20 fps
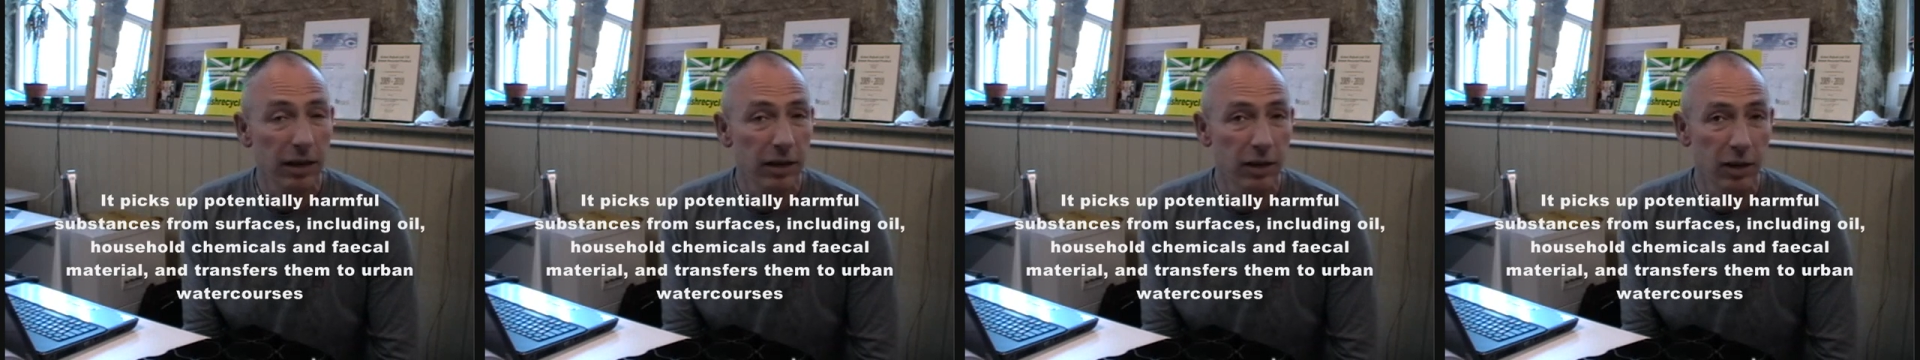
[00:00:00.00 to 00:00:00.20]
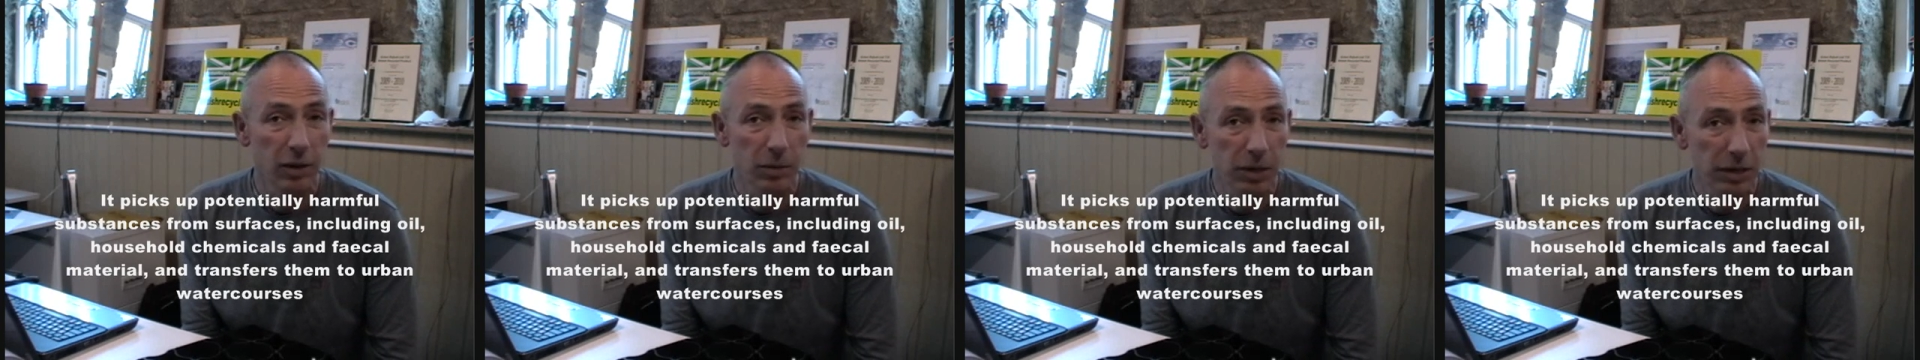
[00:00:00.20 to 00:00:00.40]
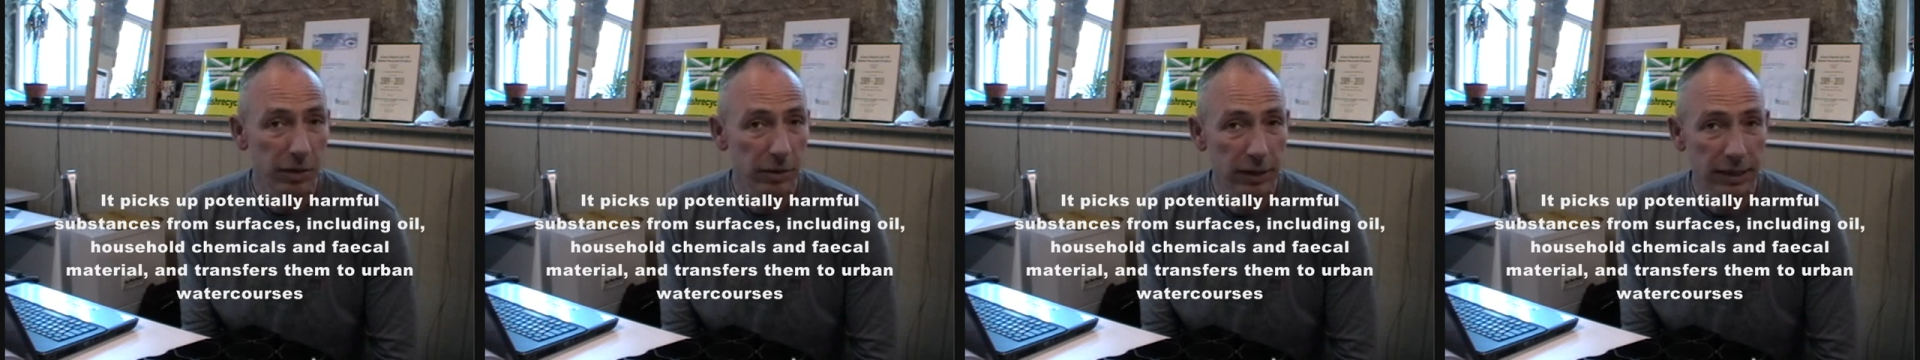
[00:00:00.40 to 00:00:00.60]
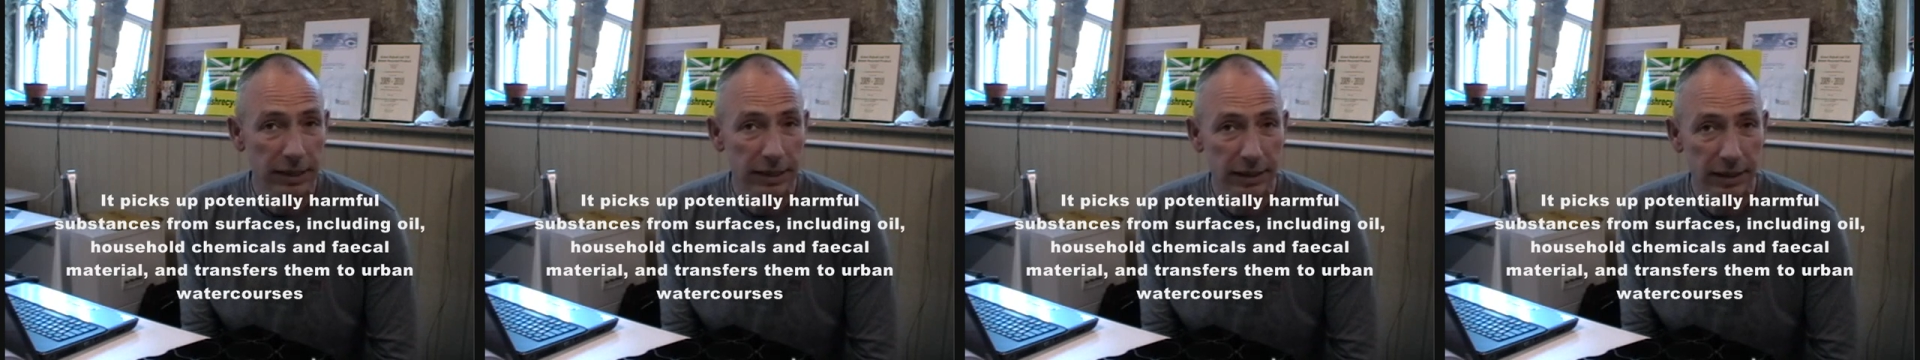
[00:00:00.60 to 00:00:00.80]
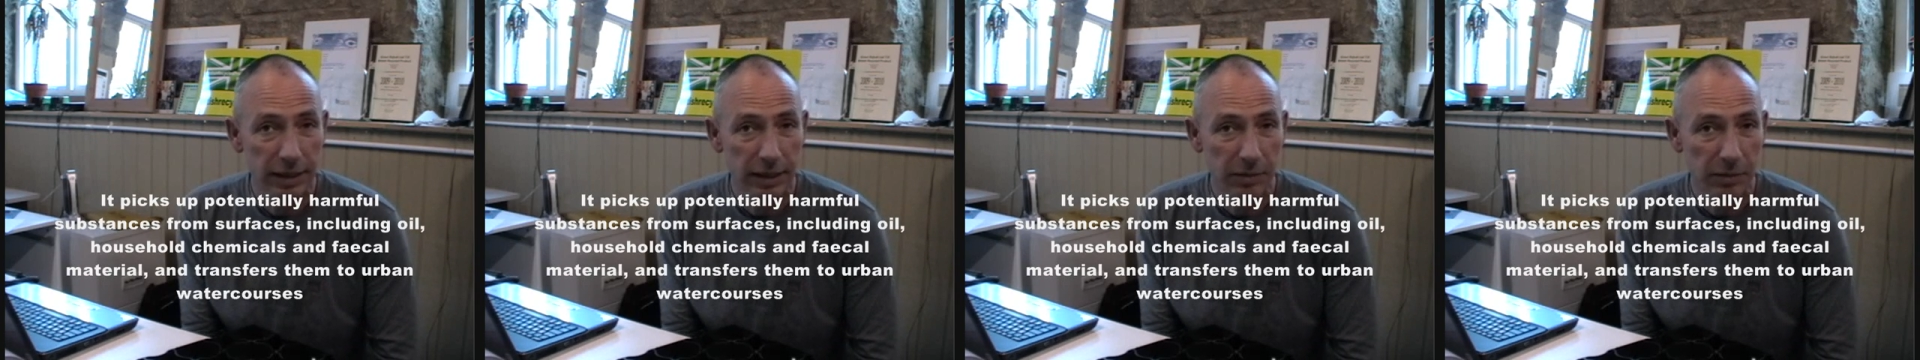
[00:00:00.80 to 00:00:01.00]
and nobody really
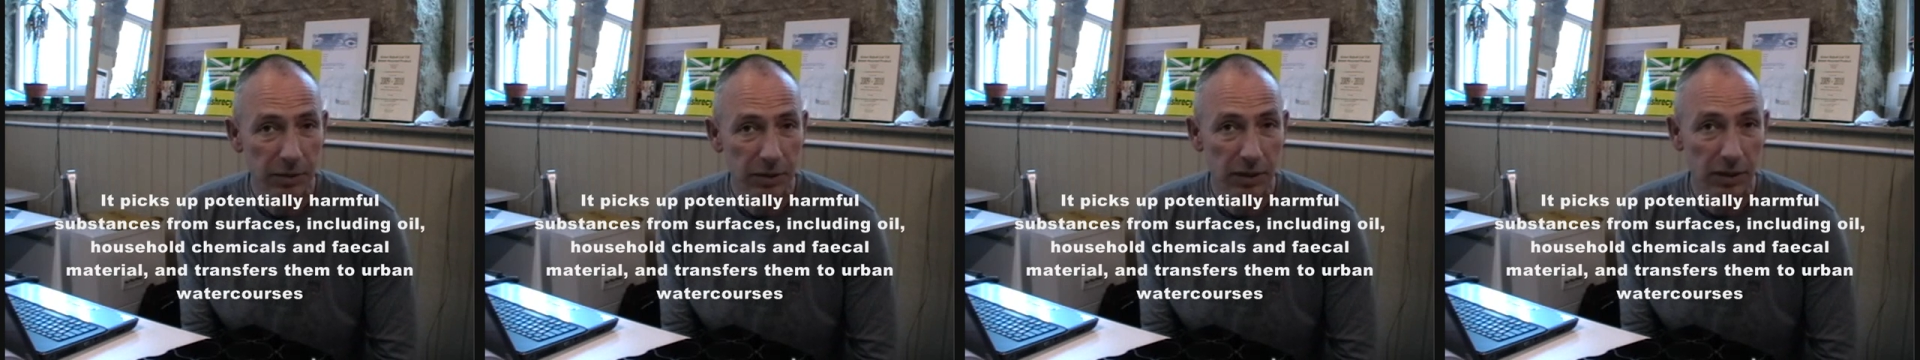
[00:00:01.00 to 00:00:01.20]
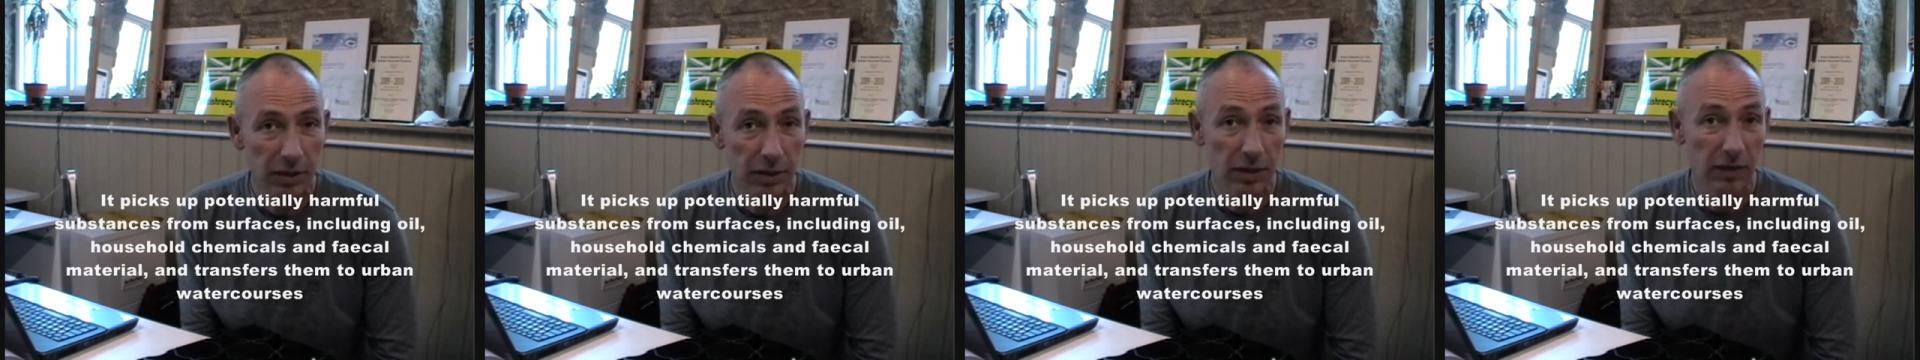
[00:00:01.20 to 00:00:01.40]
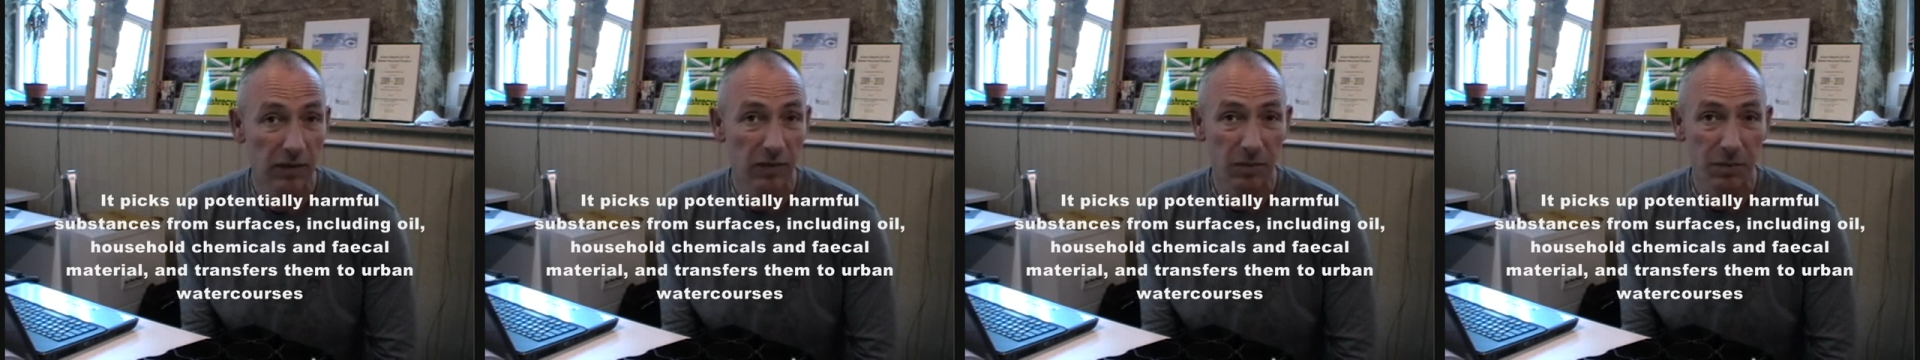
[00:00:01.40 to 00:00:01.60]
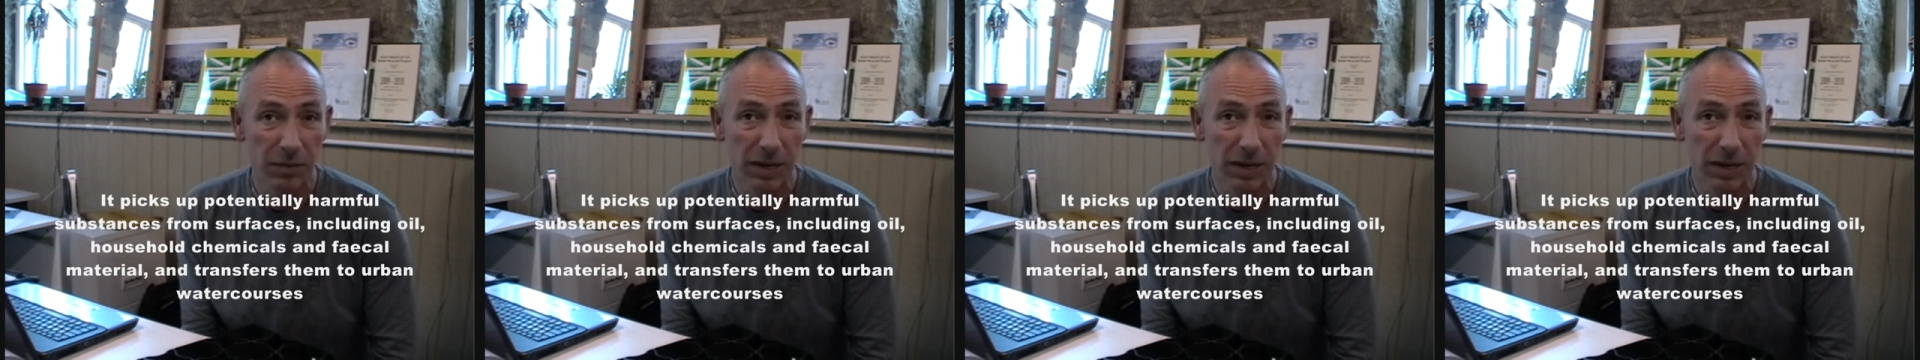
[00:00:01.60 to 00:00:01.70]
seems to have